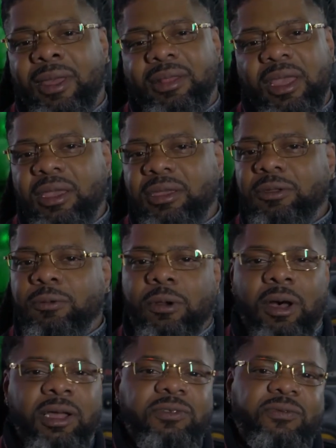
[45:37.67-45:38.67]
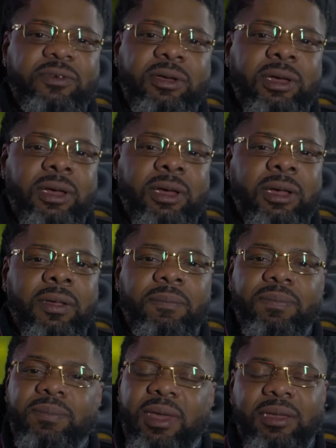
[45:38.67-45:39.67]
Thank you, Ross, for. Uh,
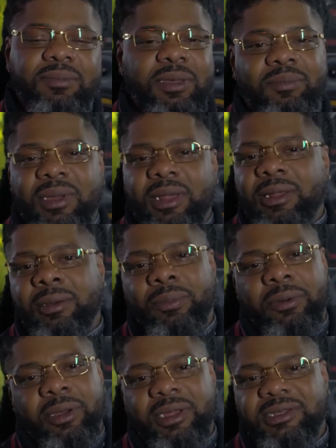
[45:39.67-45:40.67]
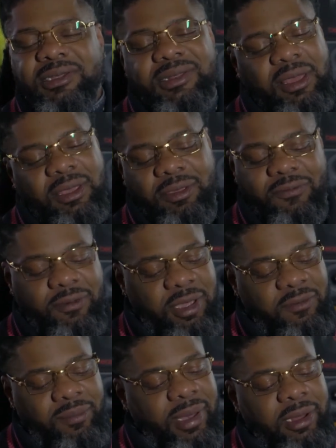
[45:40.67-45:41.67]
making me a Belaire boy, and just thank you for
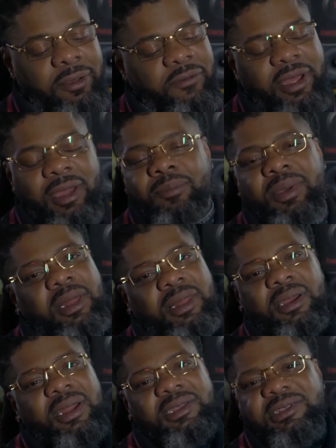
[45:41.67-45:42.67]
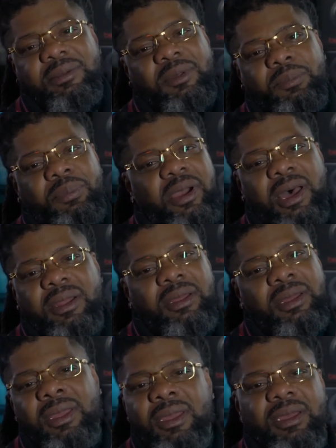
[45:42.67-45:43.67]
everybody over there at Belaire that sent me the product
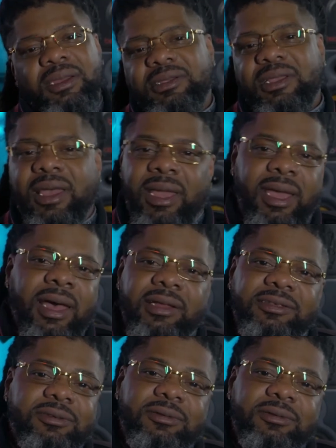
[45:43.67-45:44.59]
because I ain't got to.